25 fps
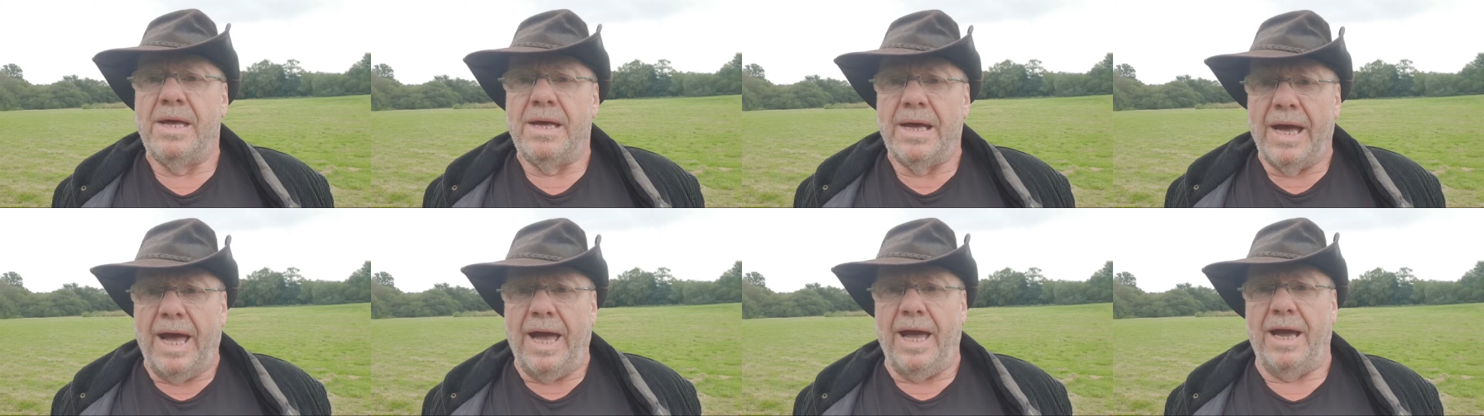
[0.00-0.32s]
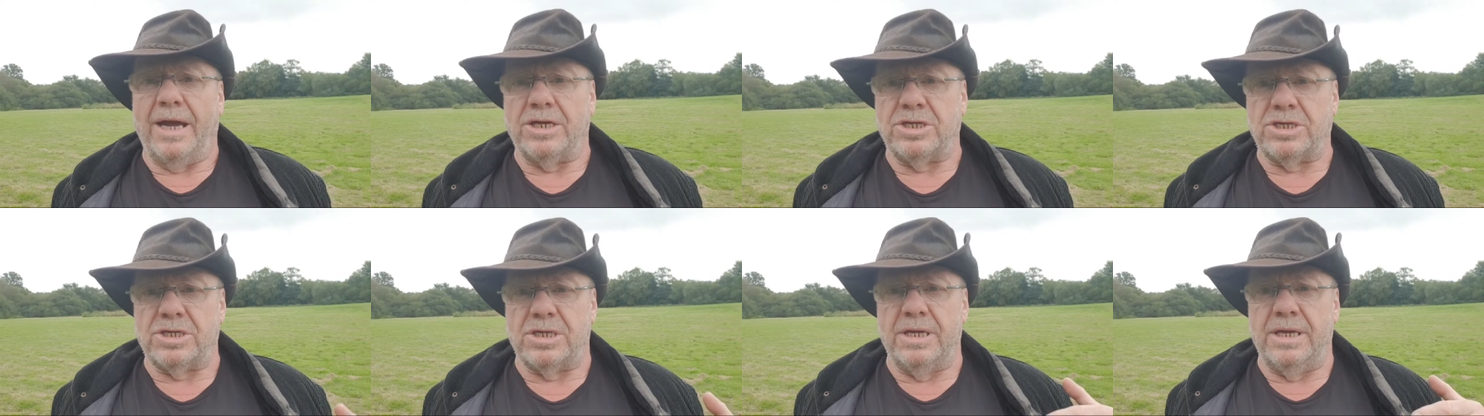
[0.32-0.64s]

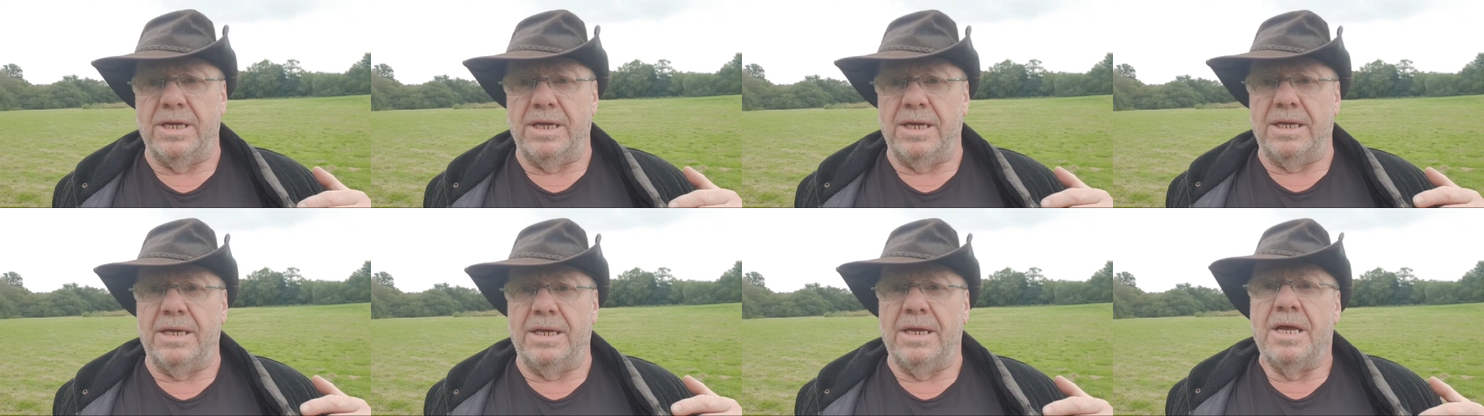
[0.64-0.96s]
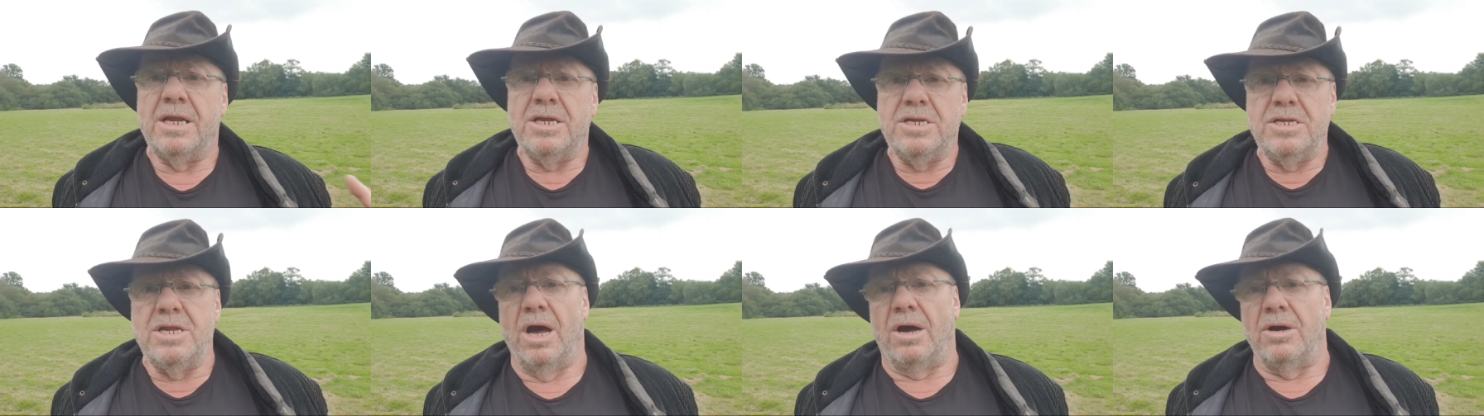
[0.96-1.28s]
actually
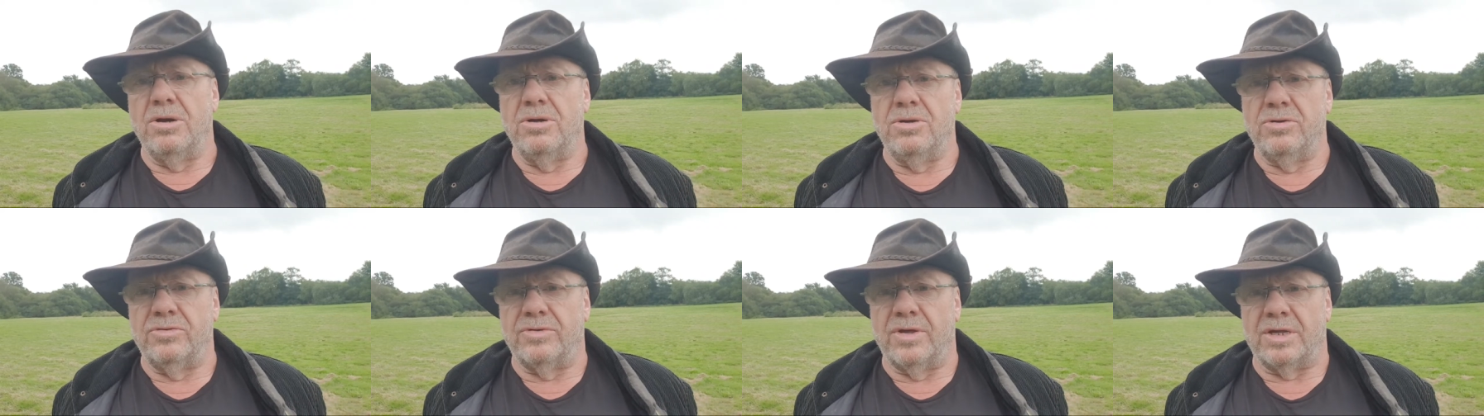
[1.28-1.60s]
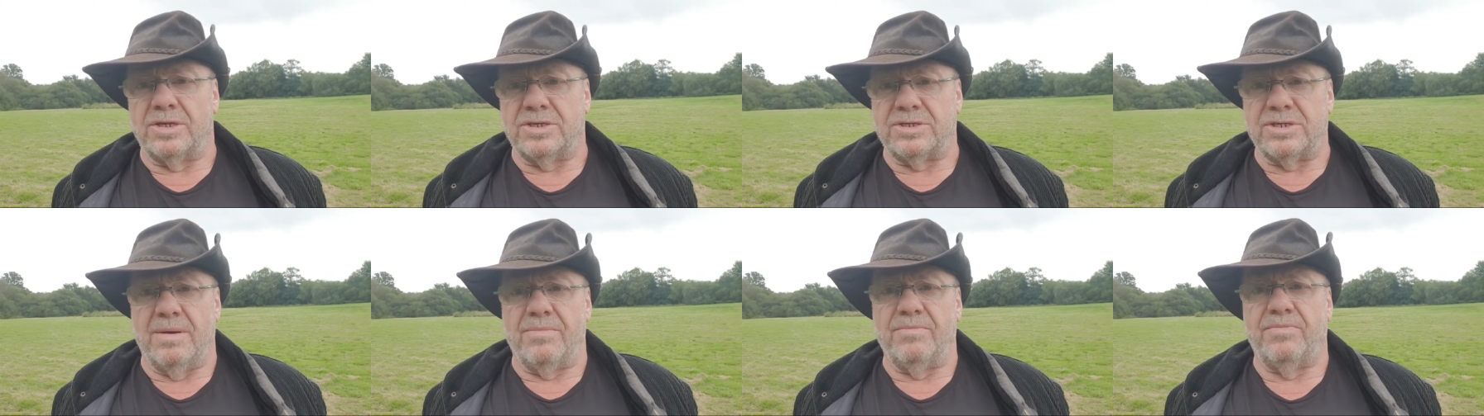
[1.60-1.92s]
know that
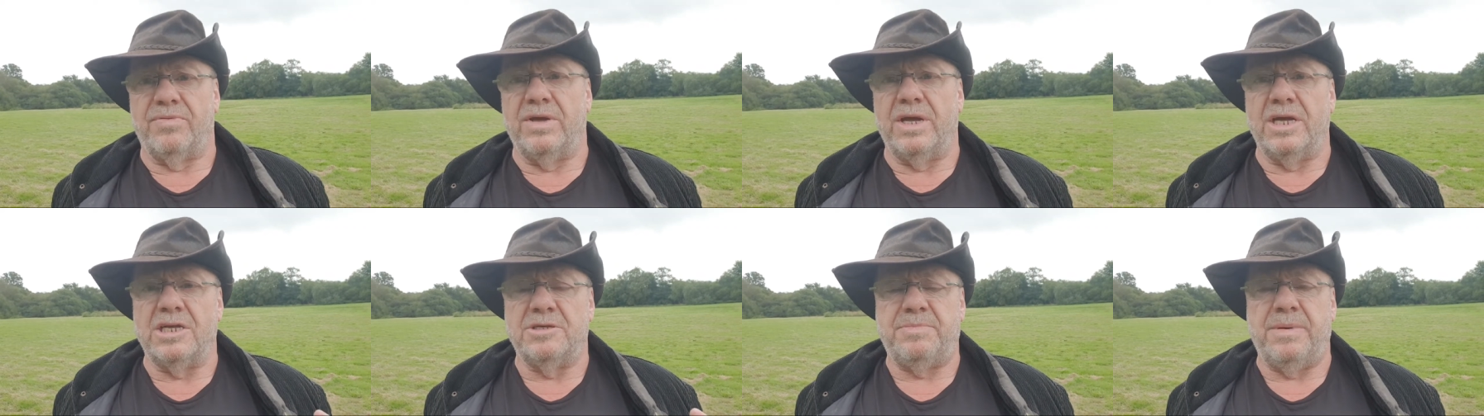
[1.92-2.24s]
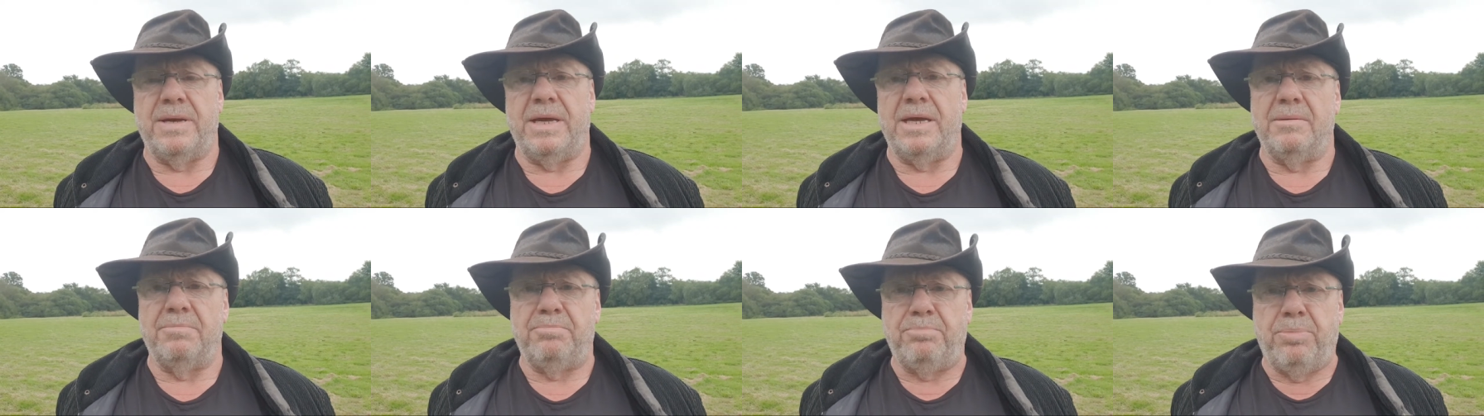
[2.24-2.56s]
something is
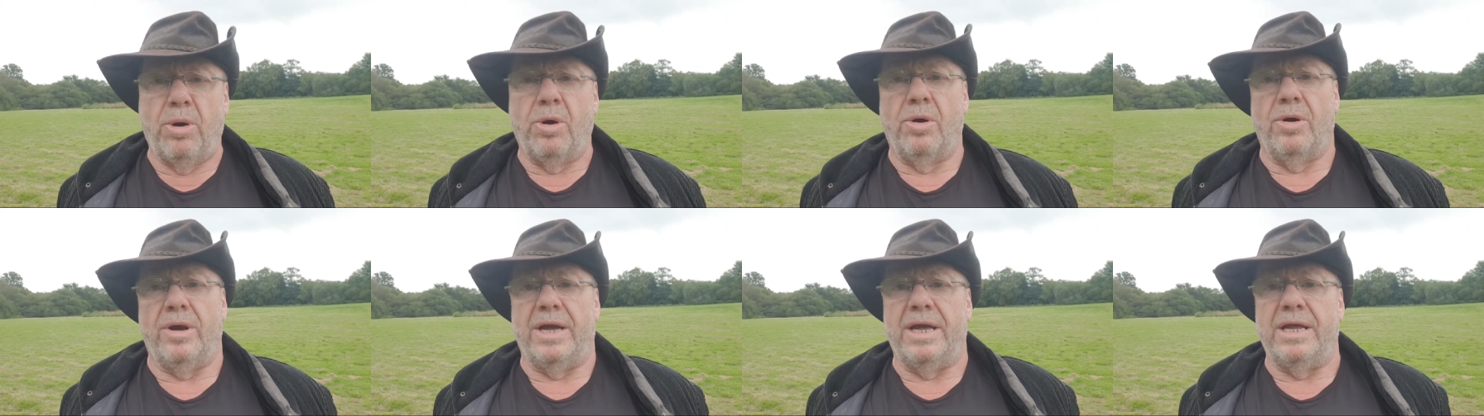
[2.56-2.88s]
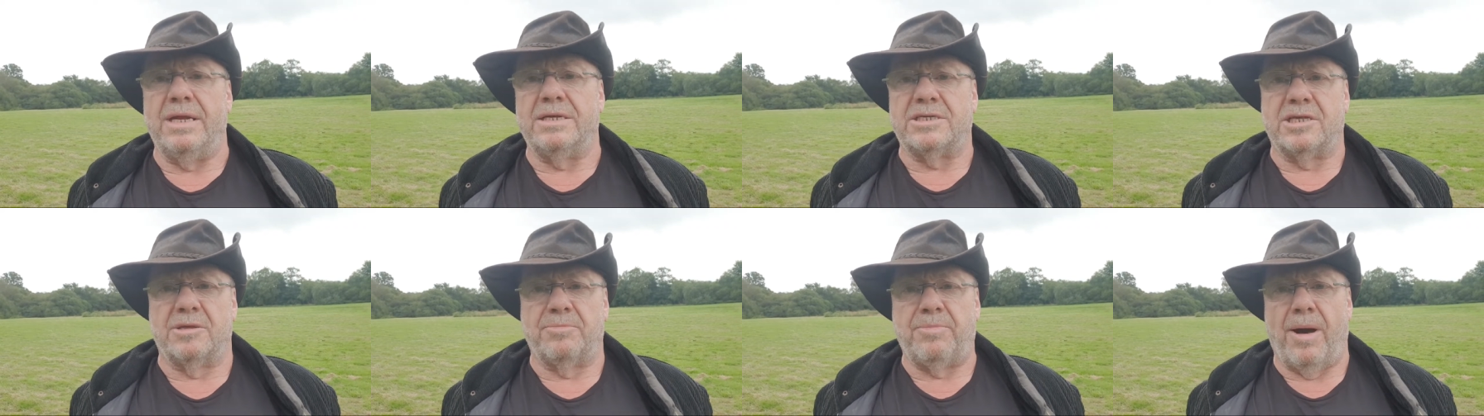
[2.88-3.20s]
being put
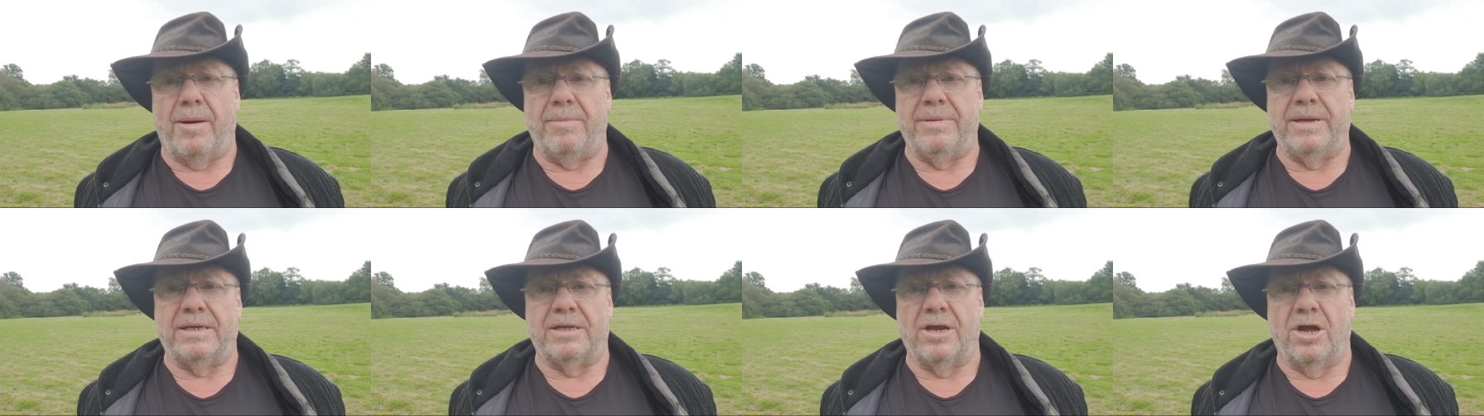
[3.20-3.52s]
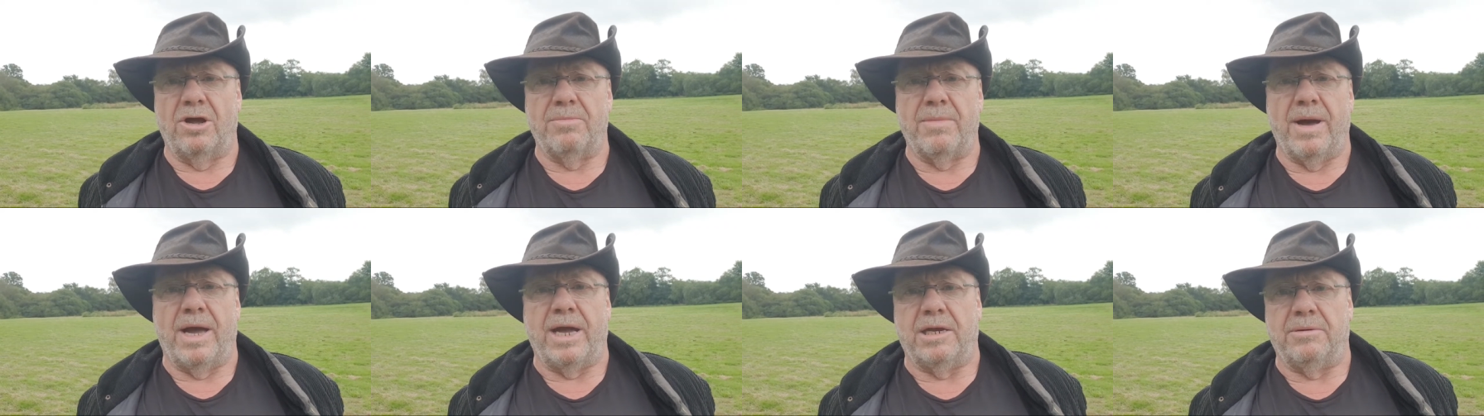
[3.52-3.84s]
into the public
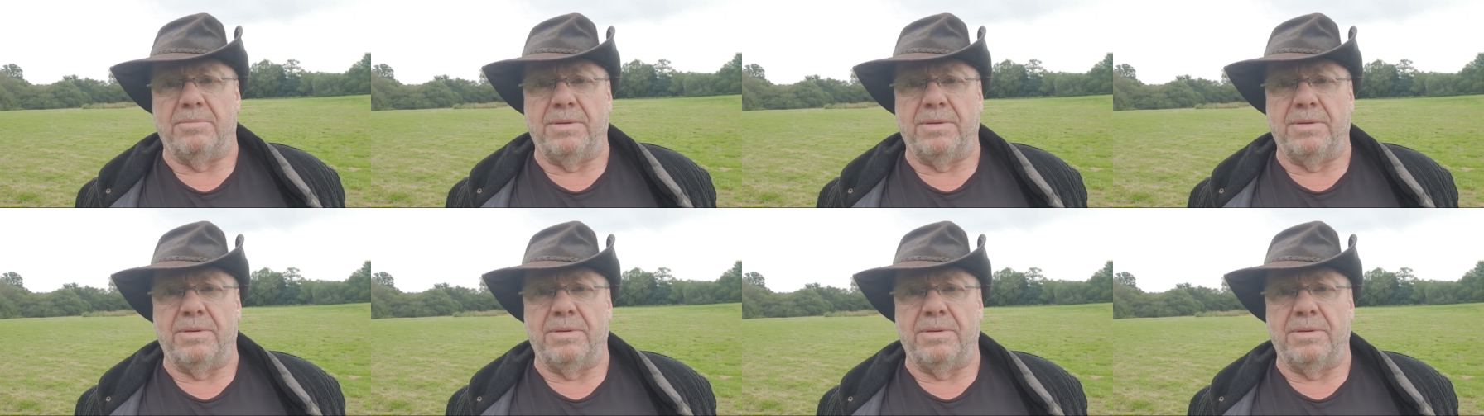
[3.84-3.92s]
domain,